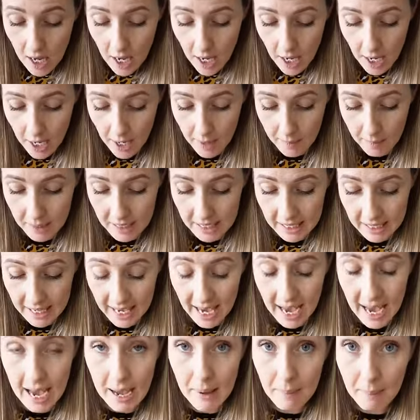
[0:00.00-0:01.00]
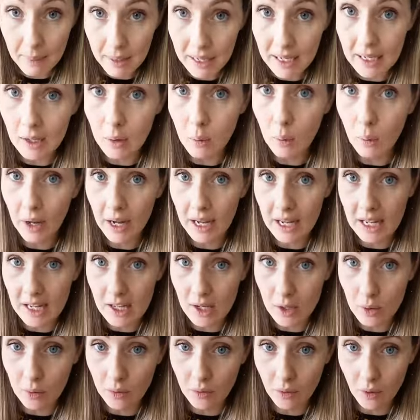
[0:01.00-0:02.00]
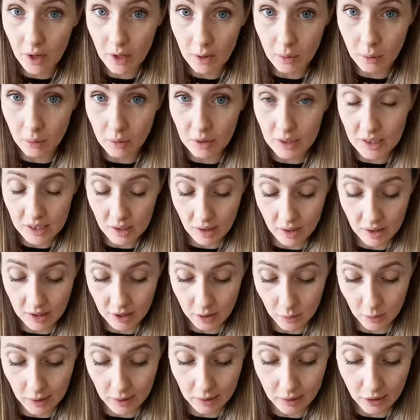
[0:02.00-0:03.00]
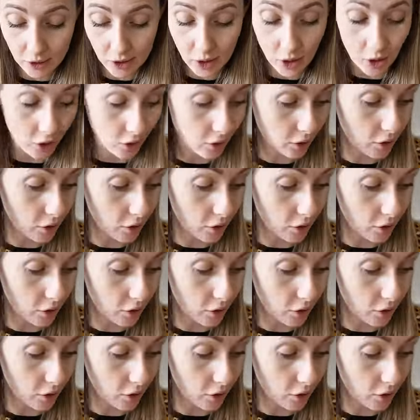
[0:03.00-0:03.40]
it can peel away your vinyl design as well. So I'm